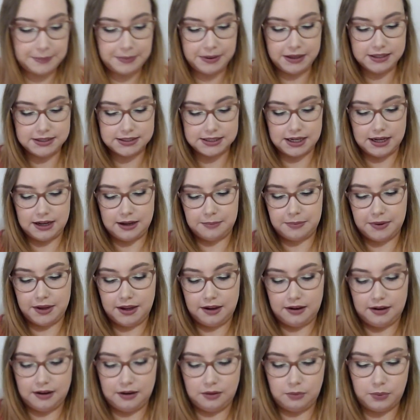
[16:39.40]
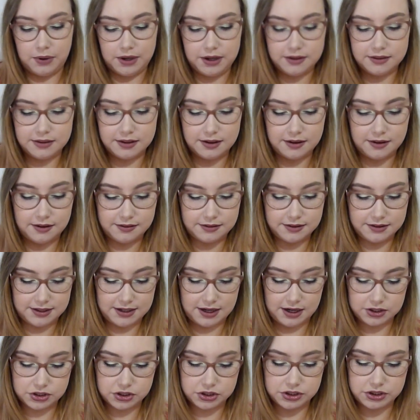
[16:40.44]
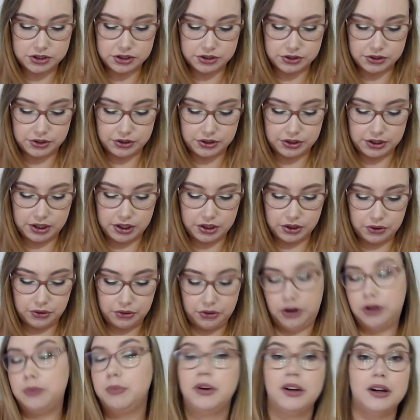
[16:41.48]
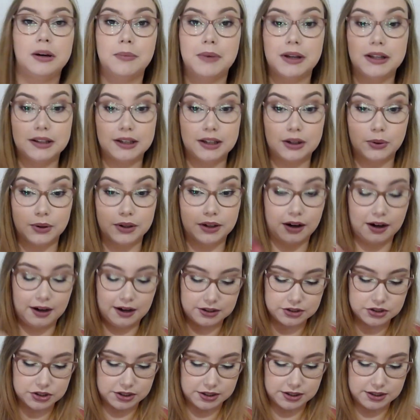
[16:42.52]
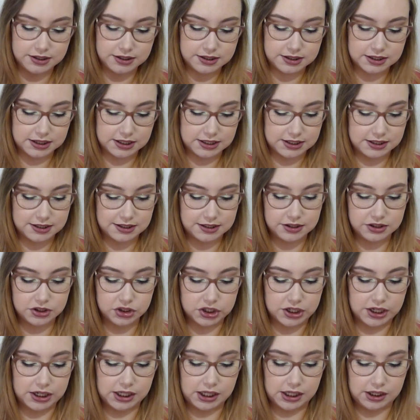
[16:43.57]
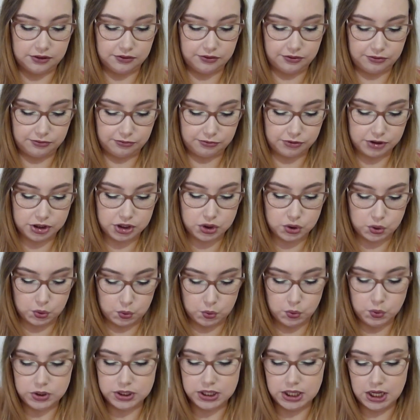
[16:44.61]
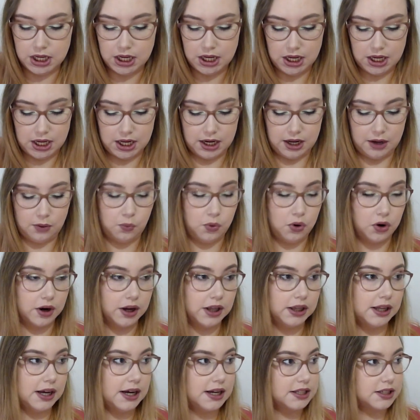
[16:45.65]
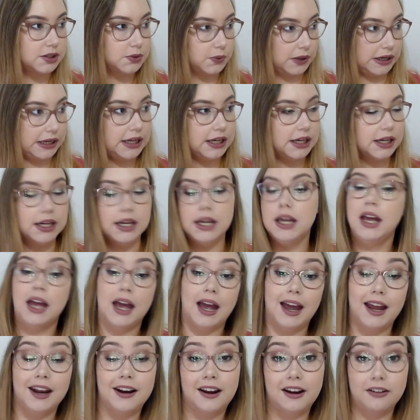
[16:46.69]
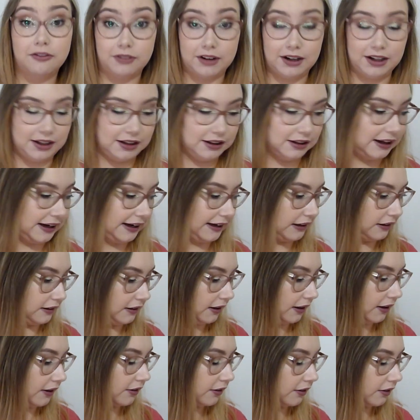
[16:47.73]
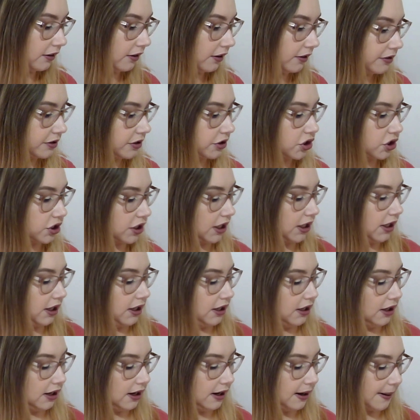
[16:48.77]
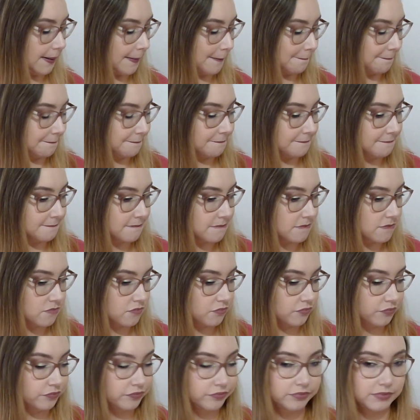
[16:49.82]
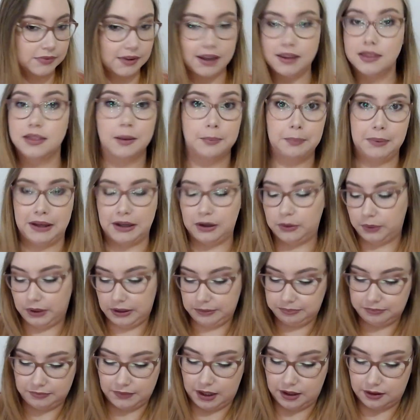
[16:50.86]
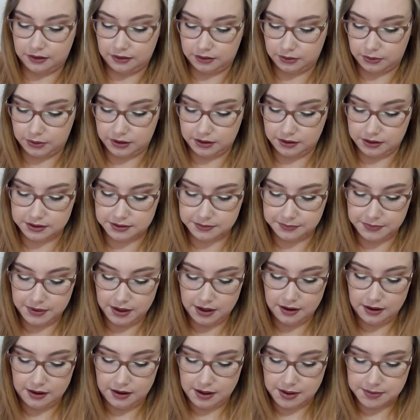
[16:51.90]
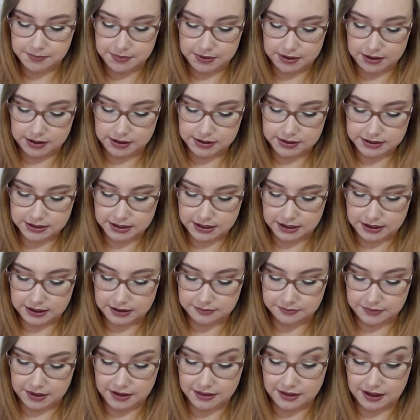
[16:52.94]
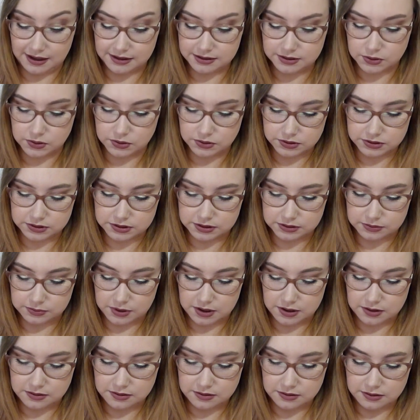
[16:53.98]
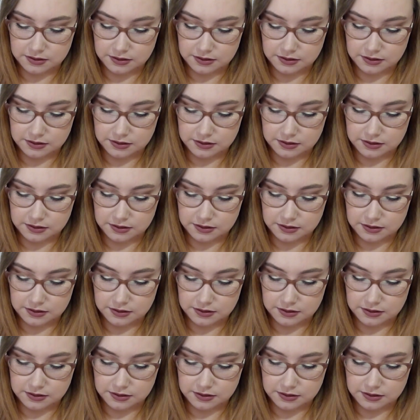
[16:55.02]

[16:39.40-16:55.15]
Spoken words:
picked up one of the Natasha Denona Chromium Liquid Eyeshadows. This is in the shade Infra Nude, and I wore it last week, and I really like it. Erin got the shade, the pink one. I don't know what it is. But, and that's gorgeous as well.